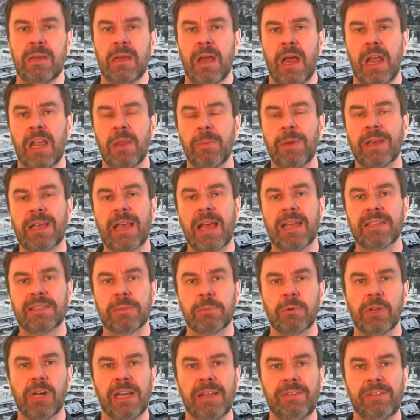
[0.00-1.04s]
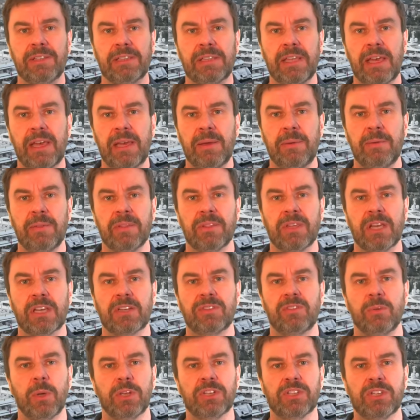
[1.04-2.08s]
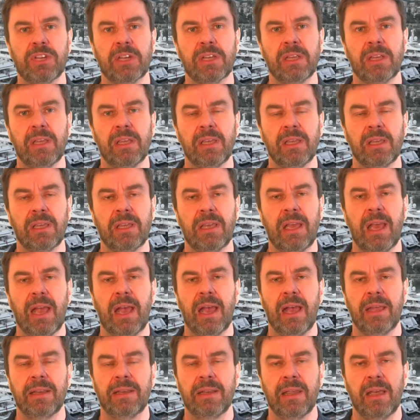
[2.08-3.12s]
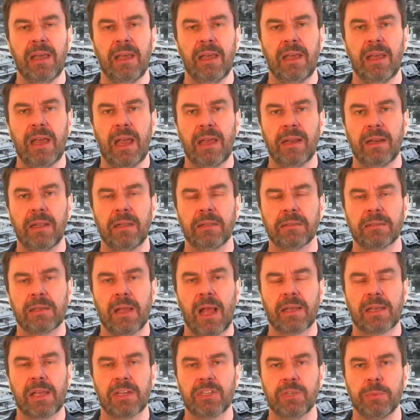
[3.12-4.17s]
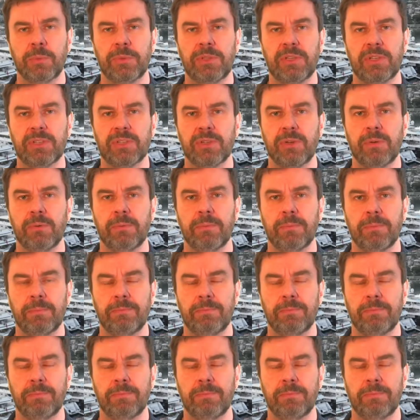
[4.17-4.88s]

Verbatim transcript: Anyway, guys, I'm going to leave it there. Thanks for watching, and uh, and I'll, I'll catch up with you soon.